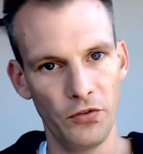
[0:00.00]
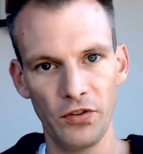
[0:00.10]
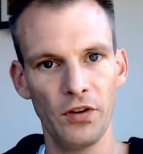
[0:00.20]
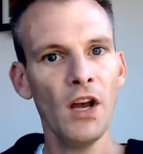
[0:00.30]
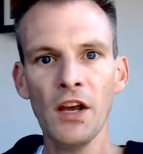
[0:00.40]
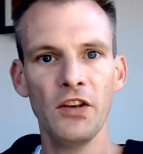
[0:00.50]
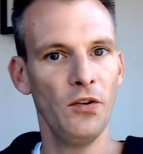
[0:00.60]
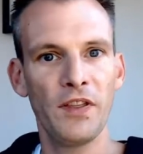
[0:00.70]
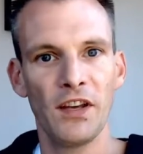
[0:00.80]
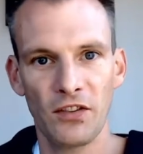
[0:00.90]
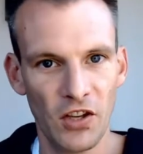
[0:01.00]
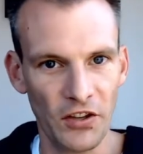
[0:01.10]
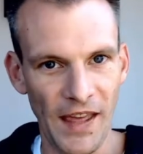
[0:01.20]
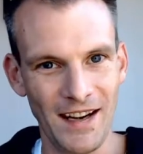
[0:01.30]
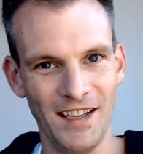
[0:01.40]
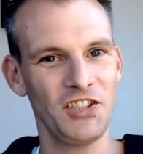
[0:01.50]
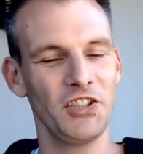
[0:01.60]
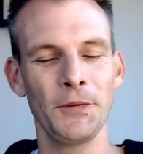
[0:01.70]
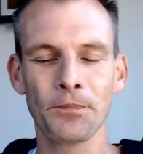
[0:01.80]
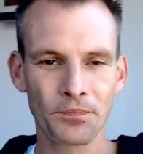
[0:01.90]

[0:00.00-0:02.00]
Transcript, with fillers: or you know things along that nature